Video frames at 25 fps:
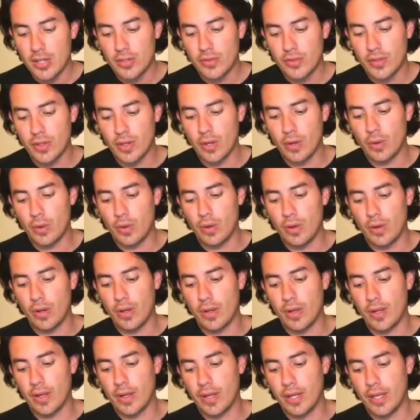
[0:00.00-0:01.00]
So
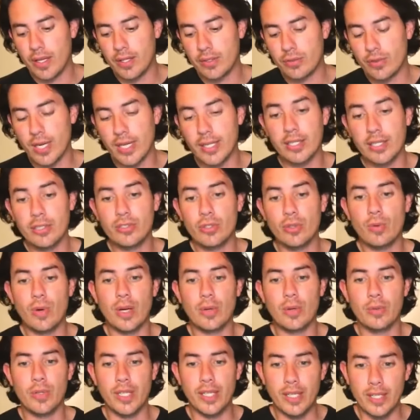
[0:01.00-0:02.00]
it's related to
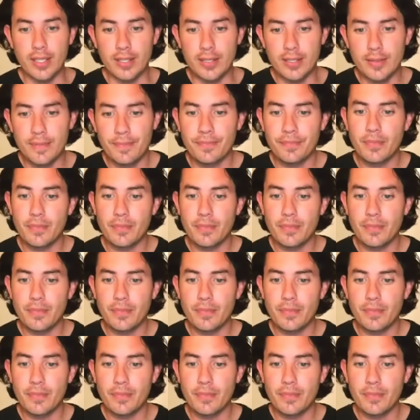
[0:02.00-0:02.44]
what we eat.